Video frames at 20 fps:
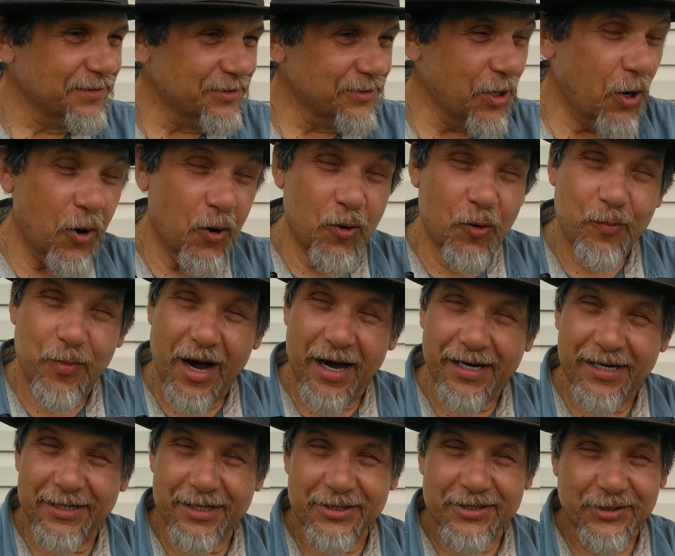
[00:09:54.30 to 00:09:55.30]

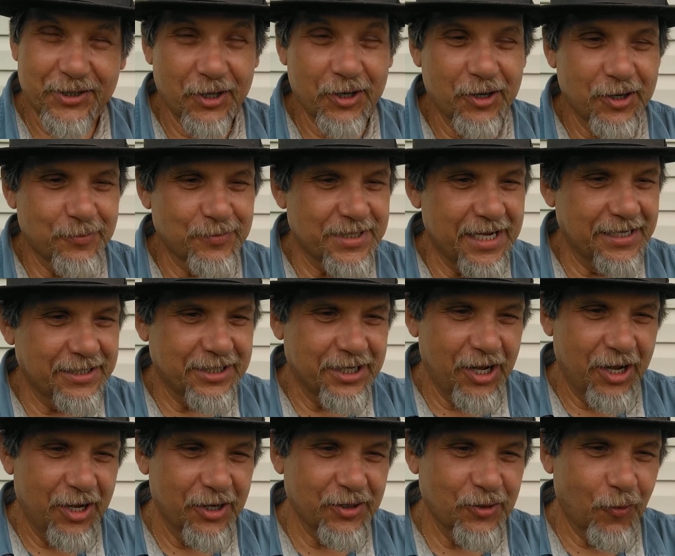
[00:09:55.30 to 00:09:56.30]
Nobody disturbs that
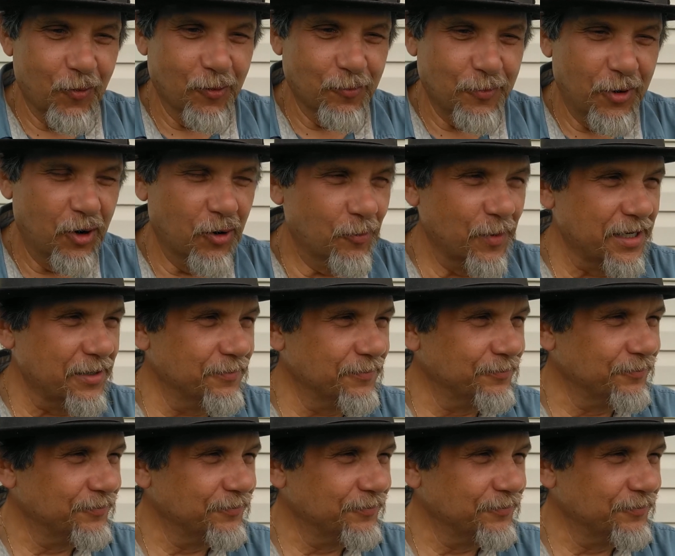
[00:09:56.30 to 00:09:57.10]
Condor Moment.